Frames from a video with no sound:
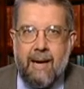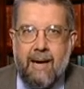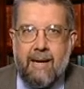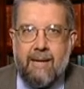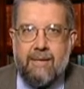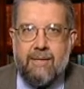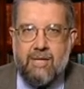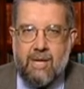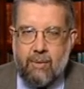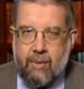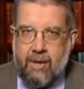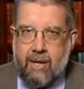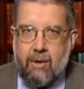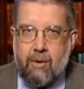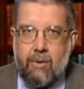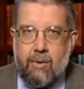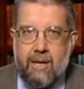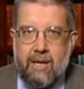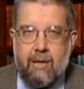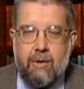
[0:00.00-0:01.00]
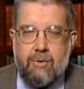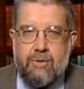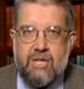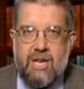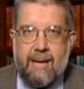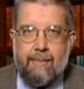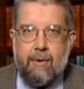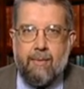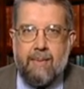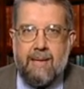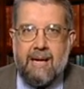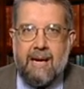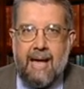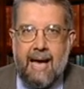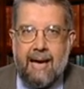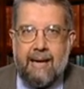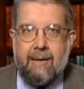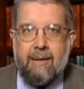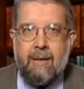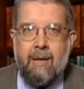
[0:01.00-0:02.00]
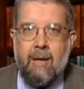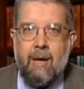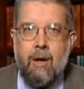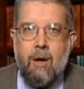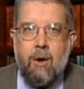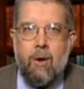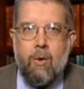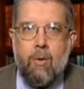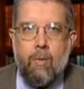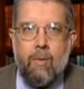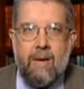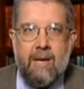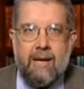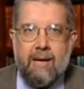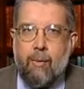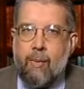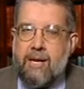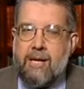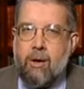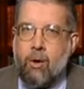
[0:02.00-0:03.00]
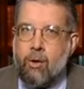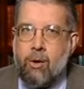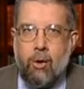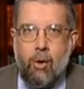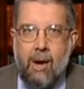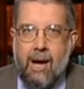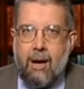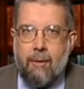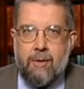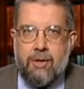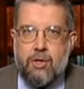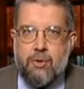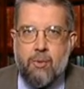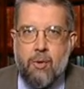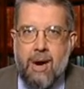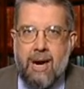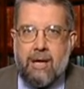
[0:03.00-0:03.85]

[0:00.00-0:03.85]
by Zawahiri and Osama bin Laden. Really, we don't know how much